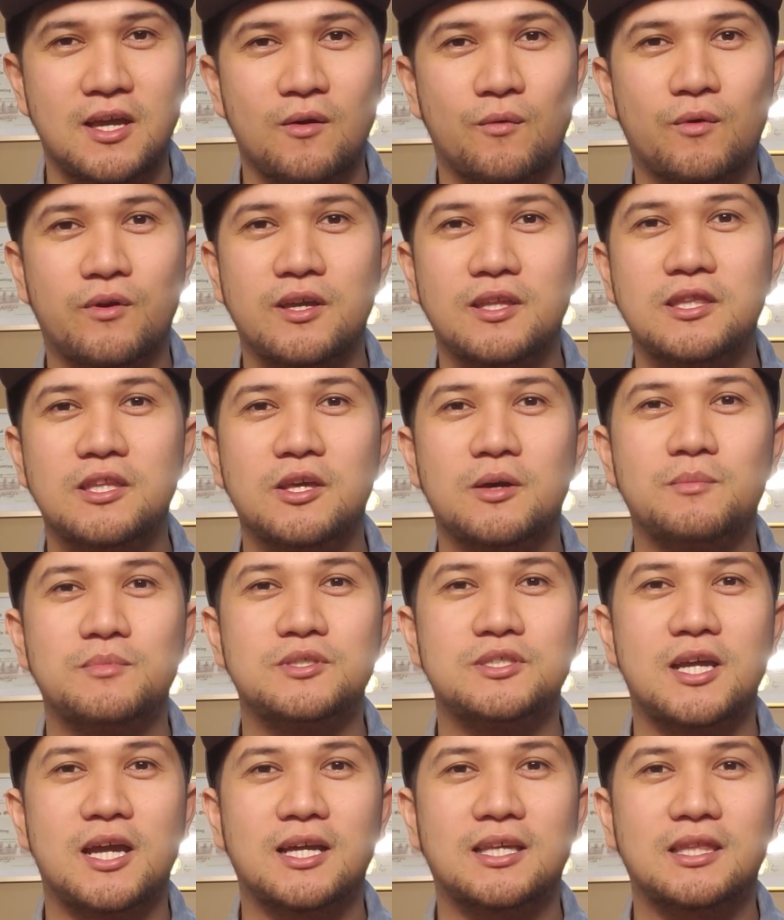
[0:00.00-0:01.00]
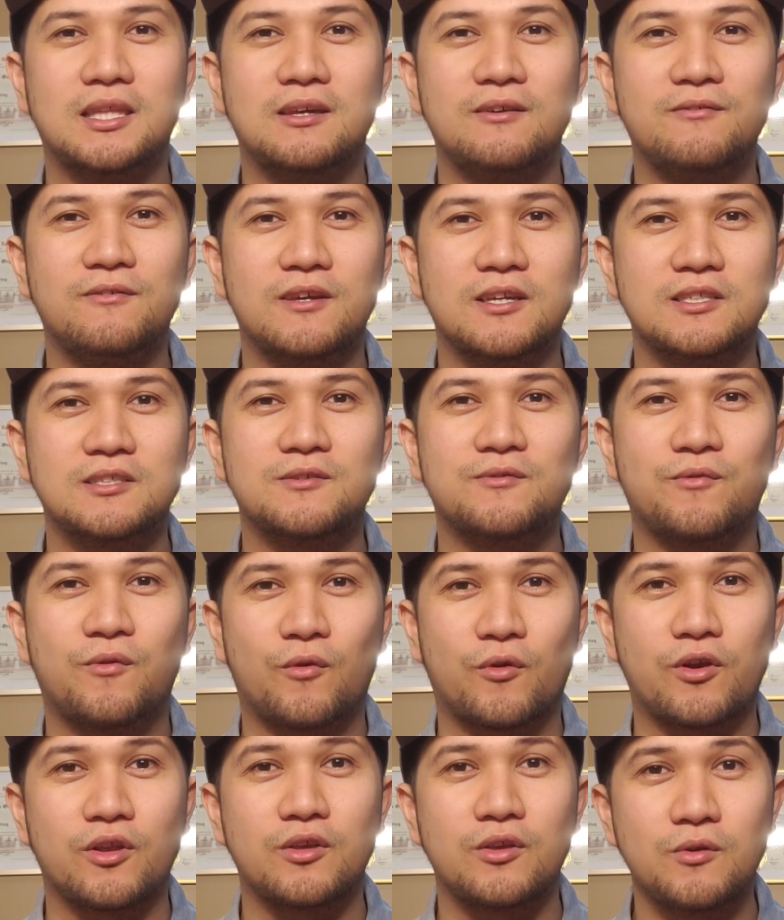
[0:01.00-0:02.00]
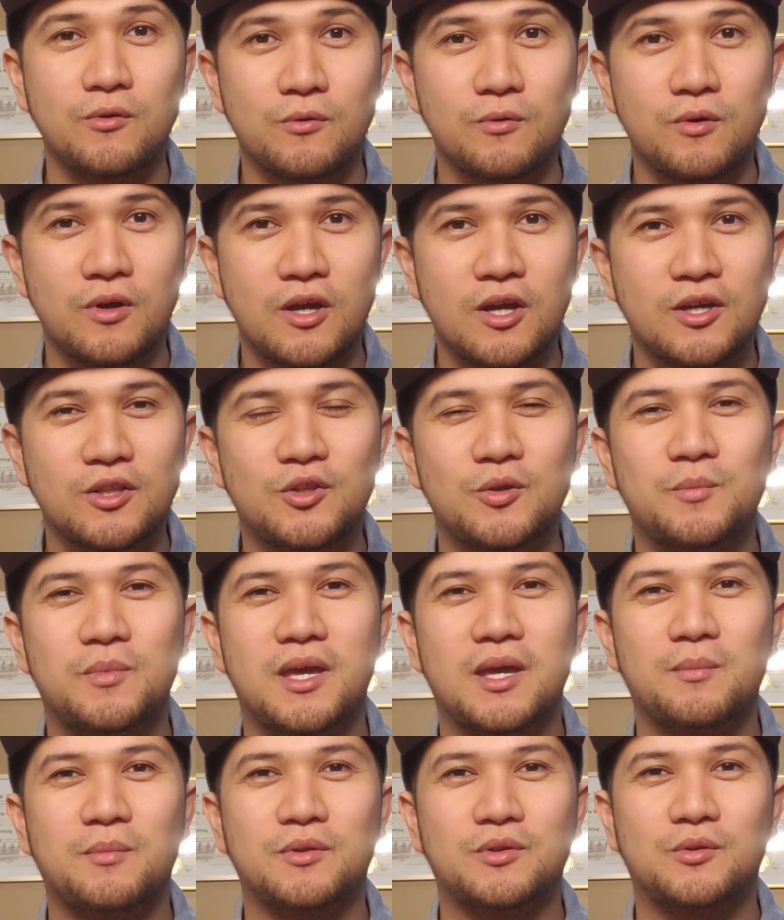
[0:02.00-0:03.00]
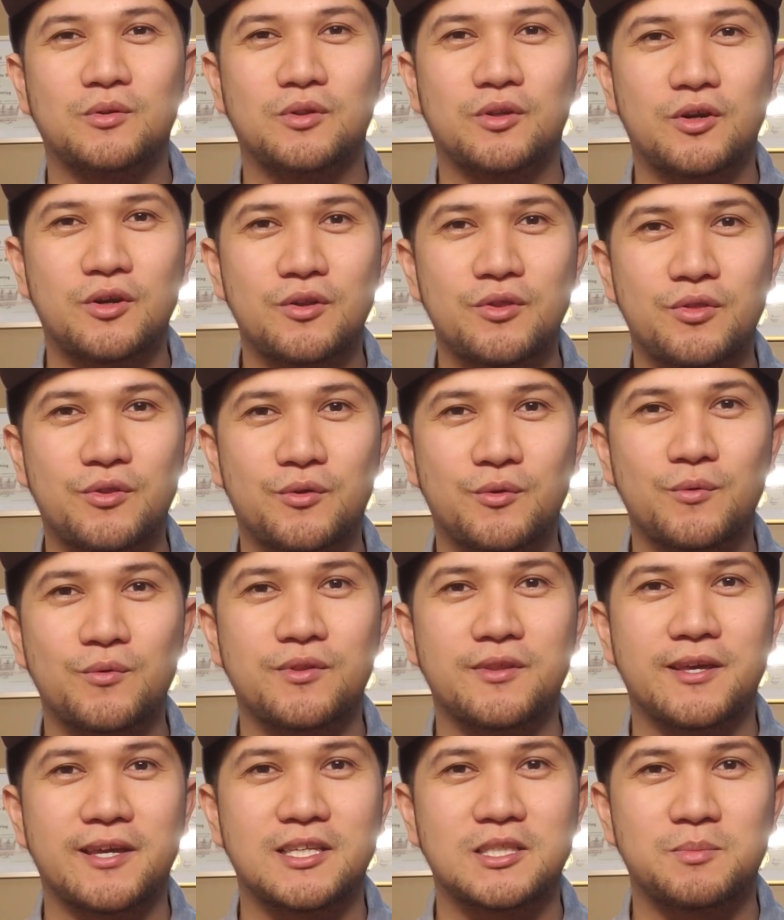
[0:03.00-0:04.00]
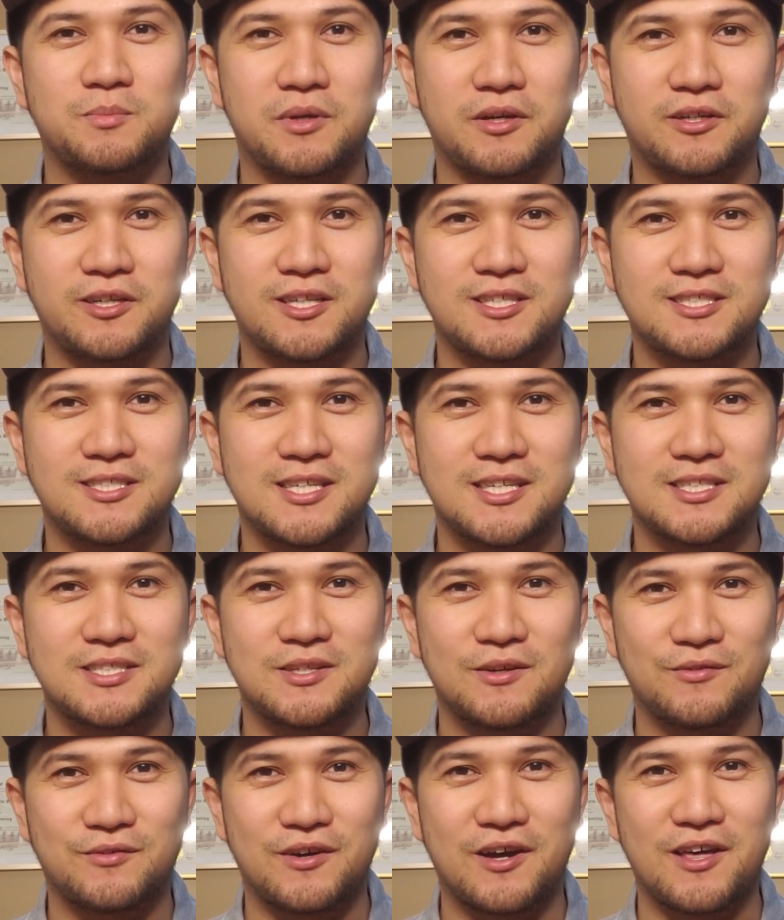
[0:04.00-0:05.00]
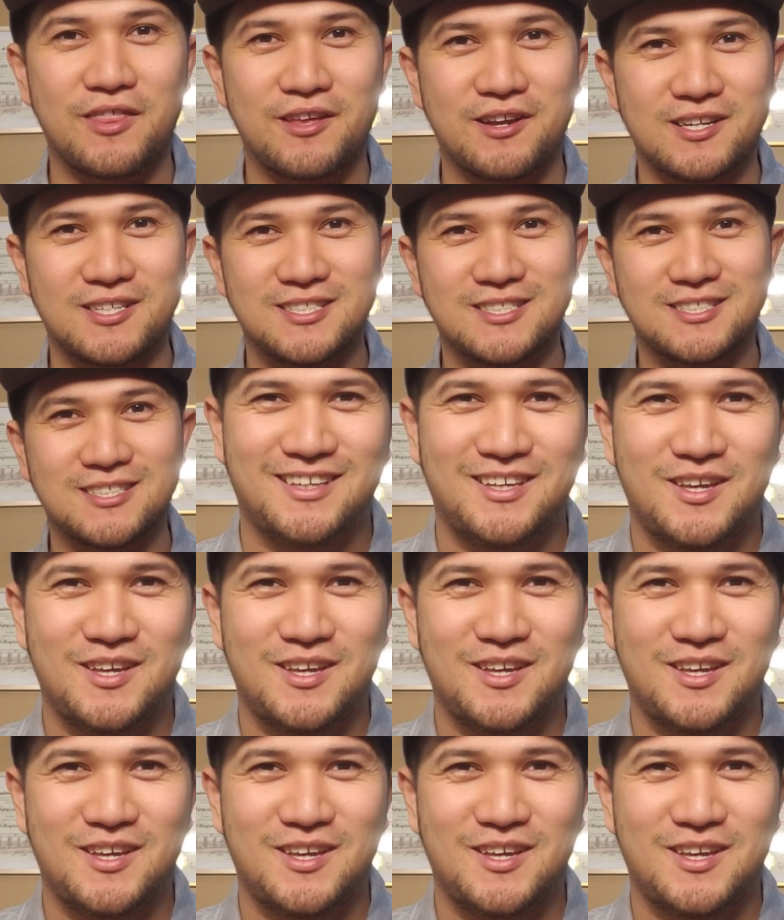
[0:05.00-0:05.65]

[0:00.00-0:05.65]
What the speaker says: wherein the objective is for you to be able to learn through the experiences of others.